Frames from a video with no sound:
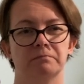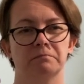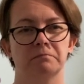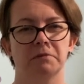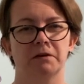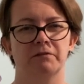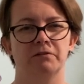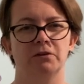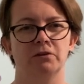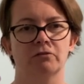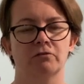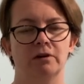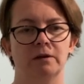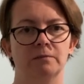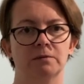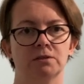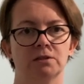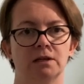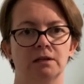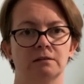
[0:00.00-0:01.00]
A few crepe
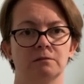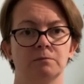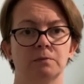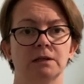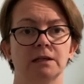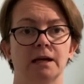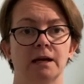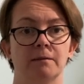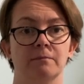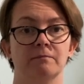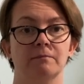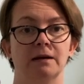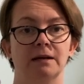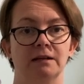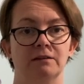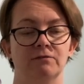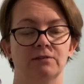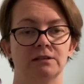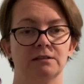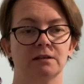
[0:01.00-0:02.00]
sheens, but yeah, mainly
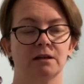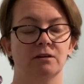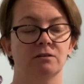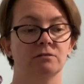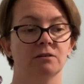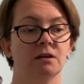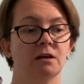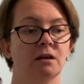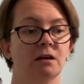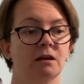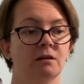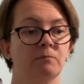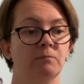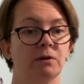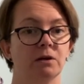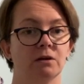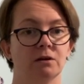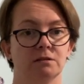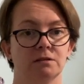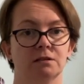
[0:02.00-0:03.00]
viscose
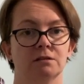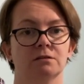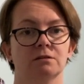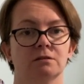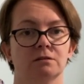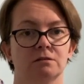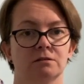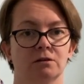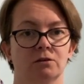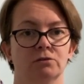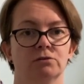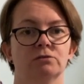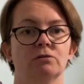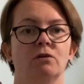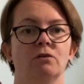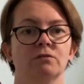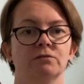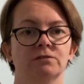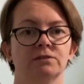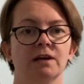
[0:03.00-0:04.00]
because it's just so
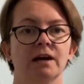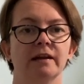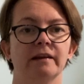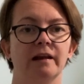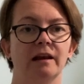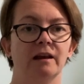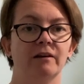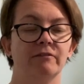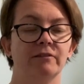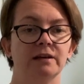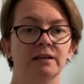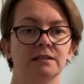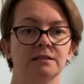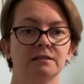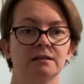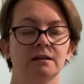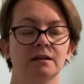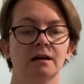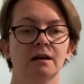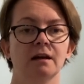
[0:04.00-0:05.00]
soft and I love it.
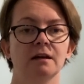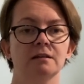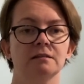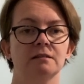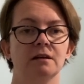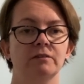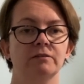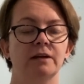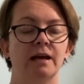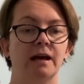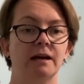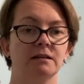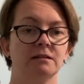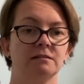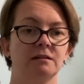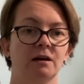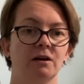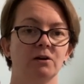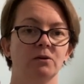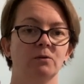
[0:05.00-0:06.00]
So yeah,
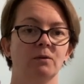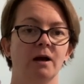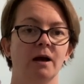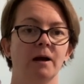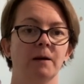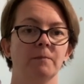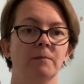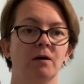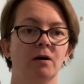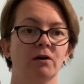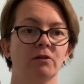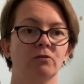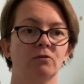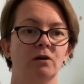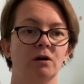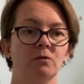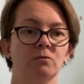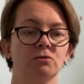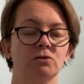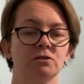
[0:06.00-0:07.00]
so um, I thought
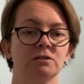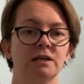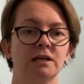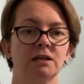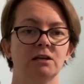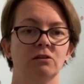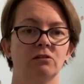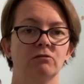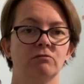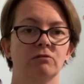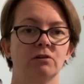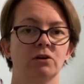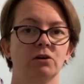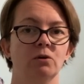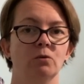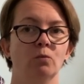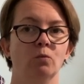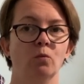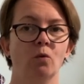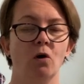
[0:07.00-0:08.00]
I will just take you
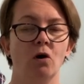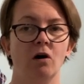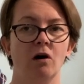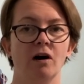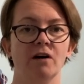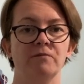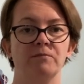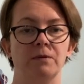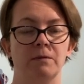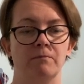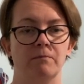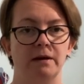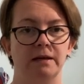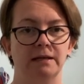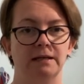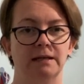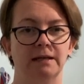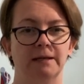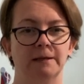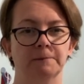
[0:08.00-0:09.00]
through what I've been
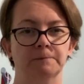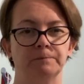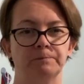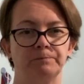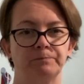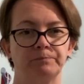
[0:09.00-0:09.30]
making